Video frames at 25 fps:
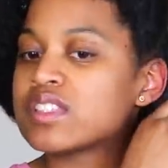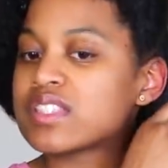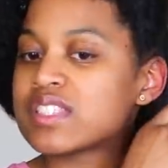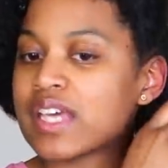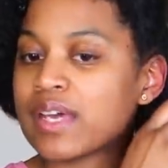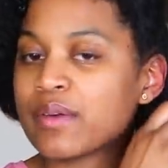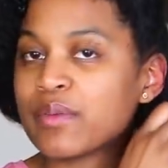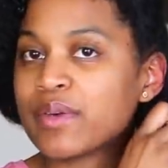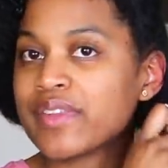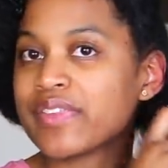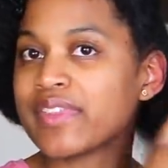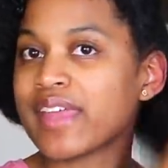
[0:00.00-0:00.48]

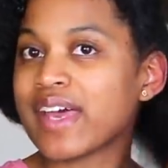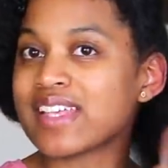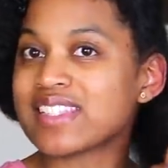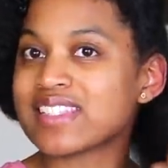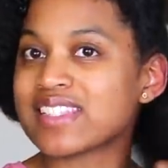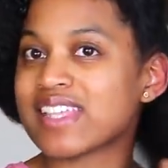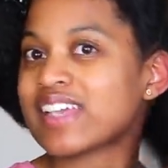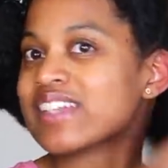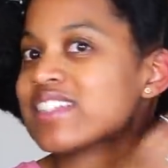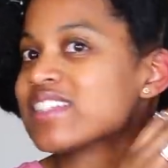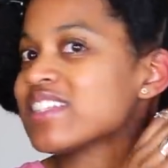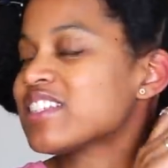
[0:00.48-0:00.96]
done with that
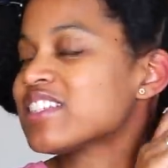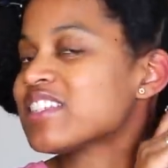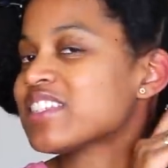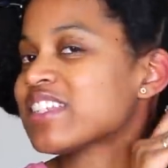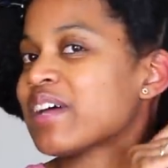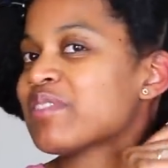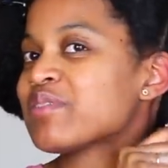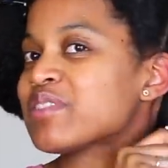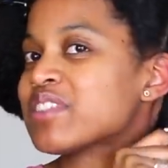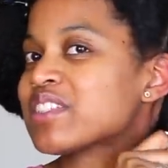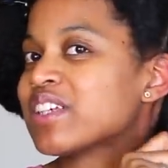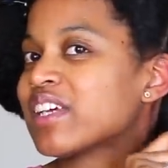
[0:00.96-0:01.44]
section, so
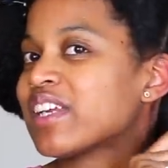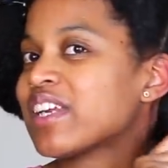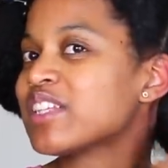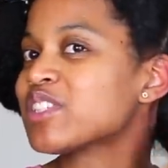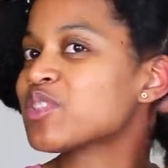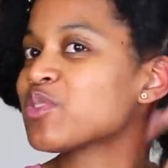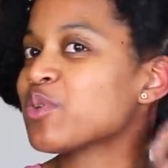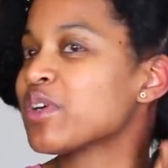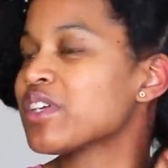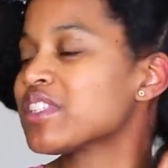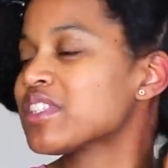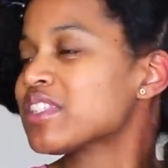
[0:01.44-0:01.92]
I'm just gonna
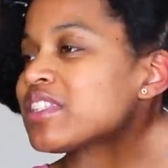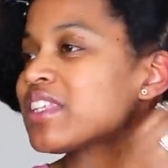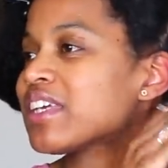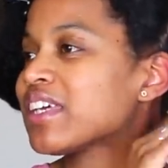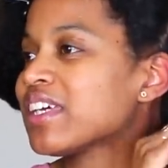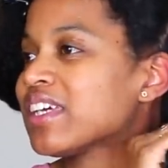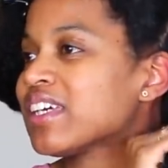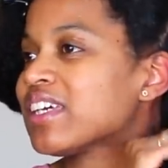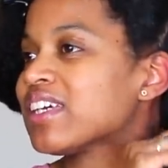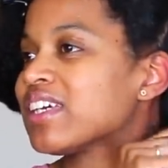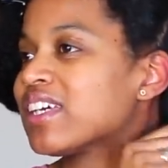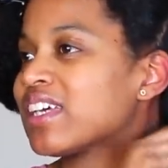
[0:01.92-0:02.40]
twist
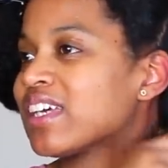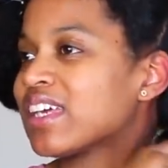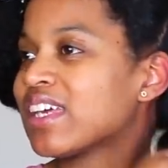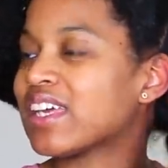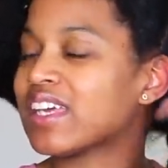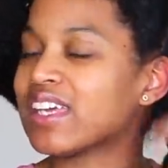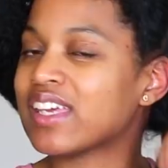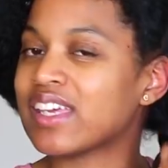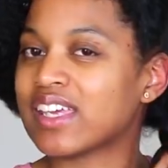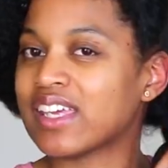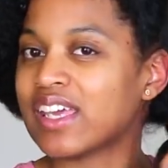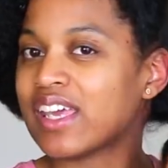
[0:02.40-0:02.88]
it
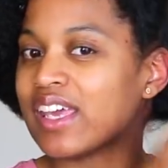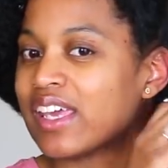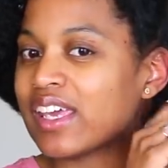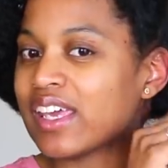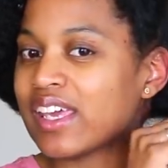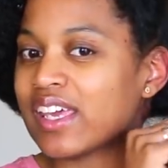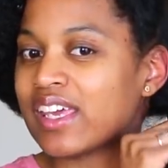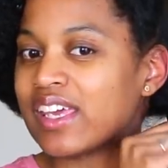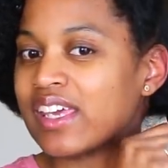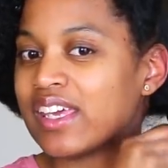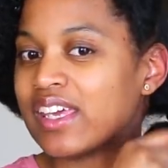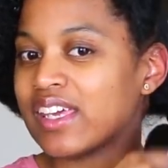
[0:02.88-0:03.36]

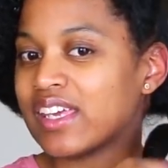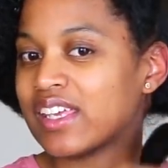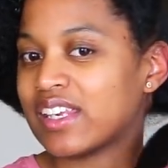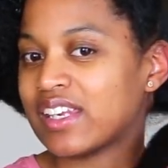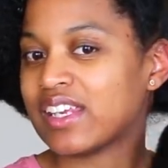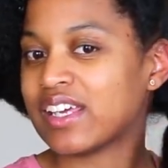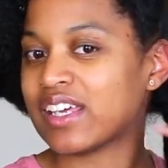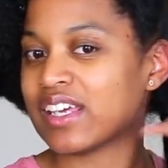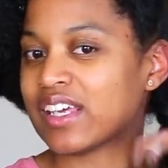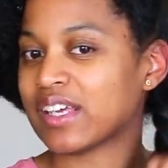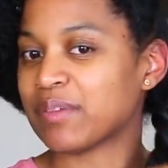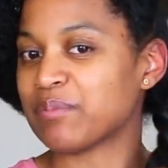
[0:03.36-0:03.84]

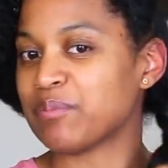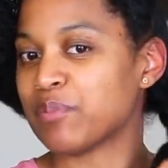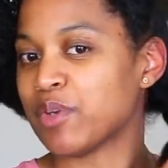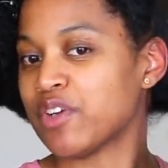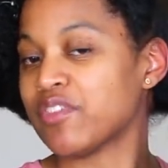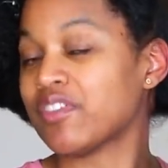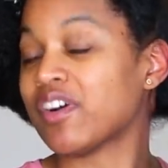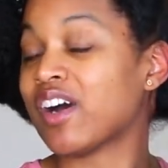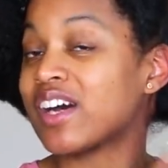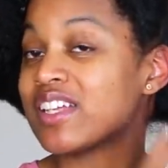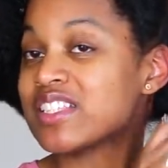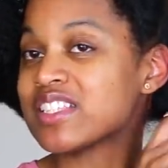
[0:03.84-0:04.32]
and
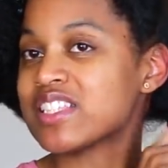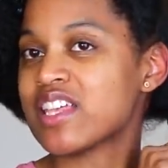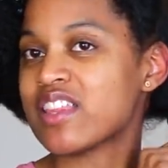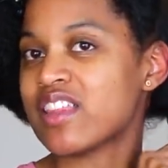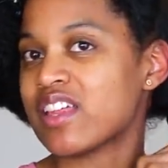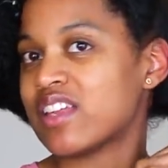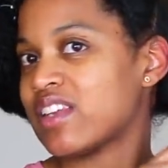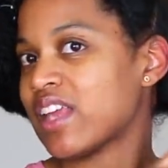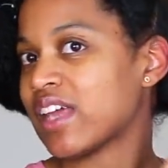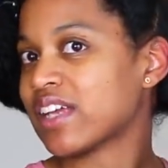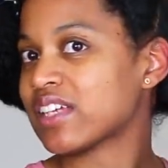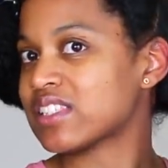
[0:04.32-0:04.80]
move on to
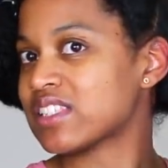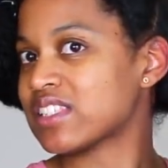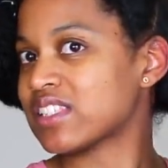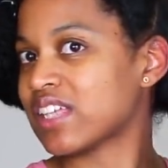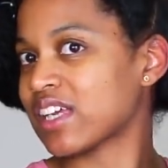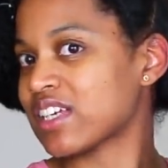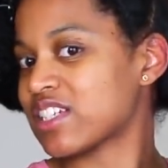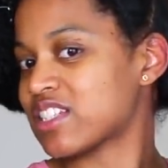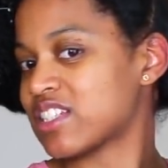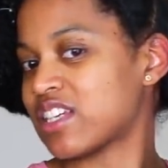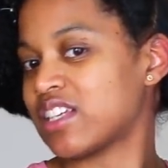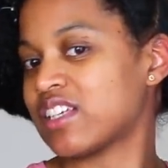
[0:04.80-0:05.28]
the next
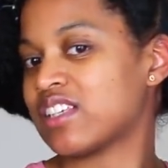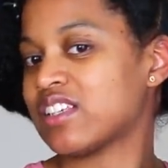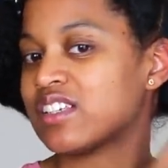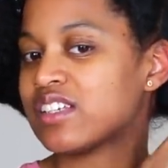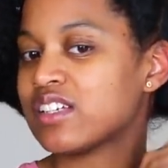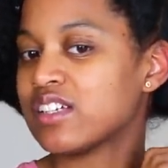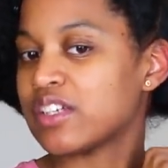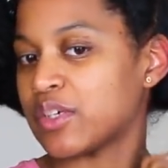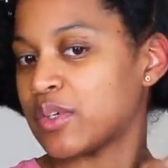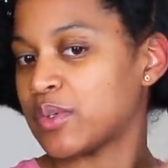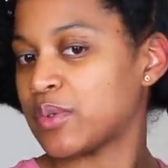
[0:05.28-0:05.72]
section.